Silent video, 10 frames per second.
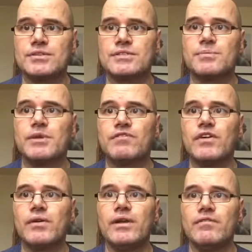So be
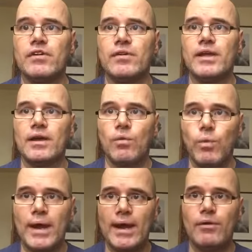very, very
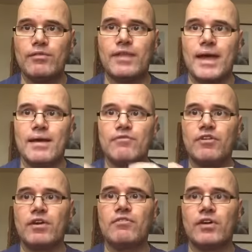aware of that and
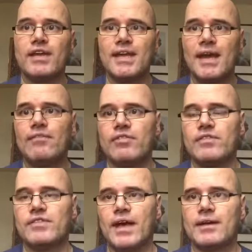very, very careful
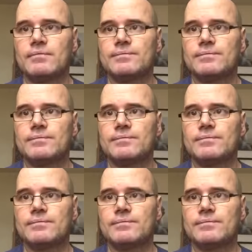of that.